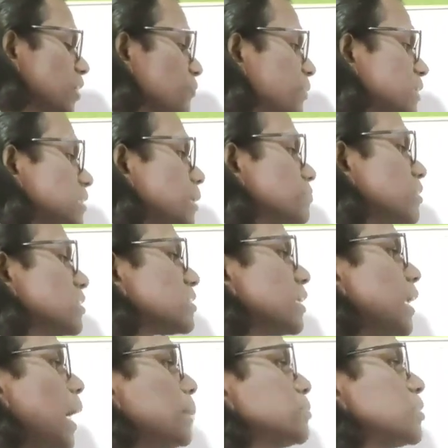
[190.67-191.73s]
Surface of
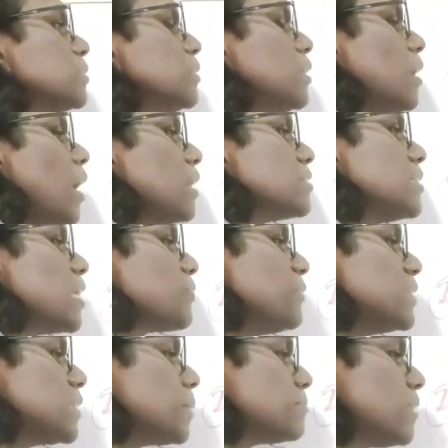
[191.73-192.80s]
the slabs or
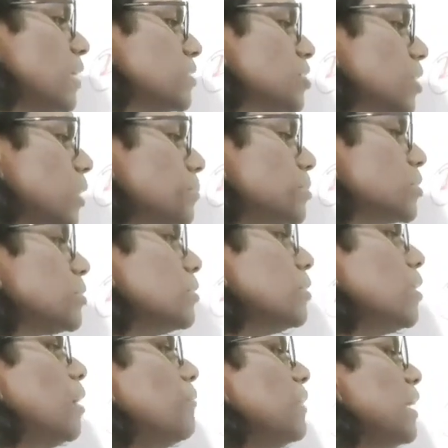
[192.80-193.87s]
surface of the shrimps
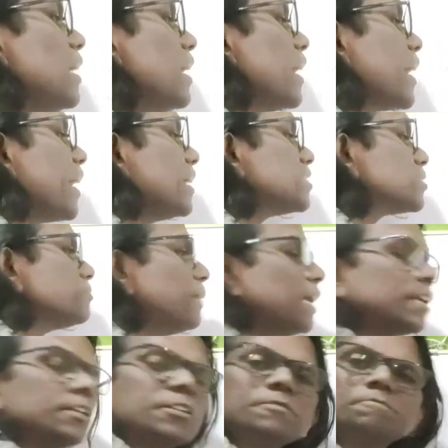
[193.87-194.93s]
will get
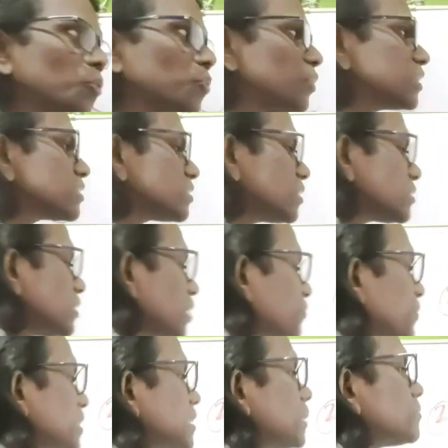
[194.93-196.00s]
melt. Once the
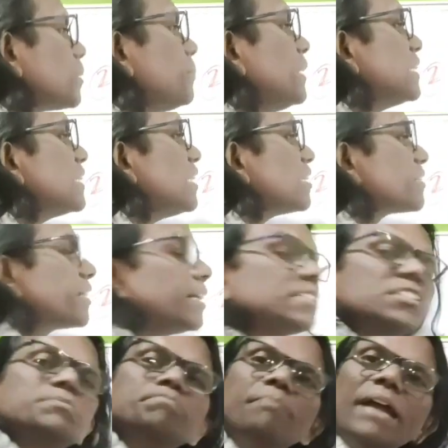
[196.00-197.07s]
surface of the material
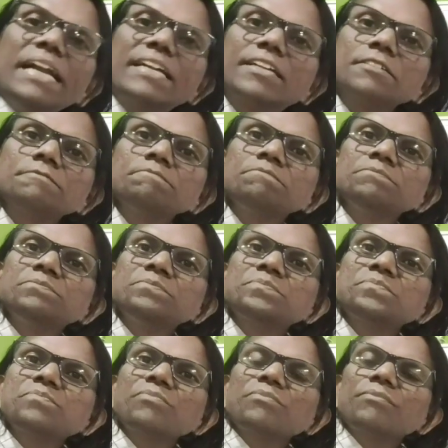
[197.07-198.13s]
gets melt,
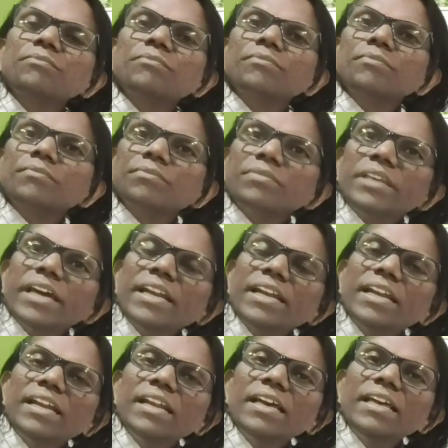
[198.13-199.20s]

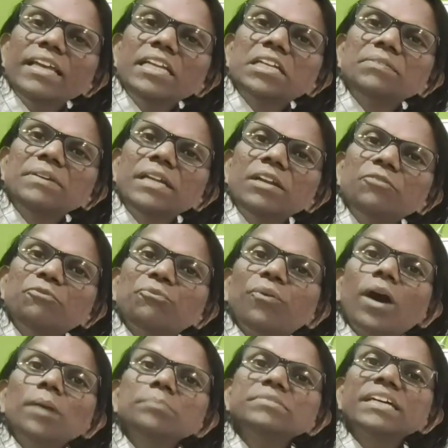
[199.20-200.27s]
then it will
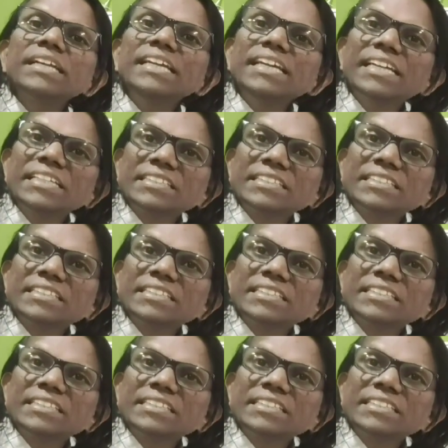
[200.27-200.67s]
form the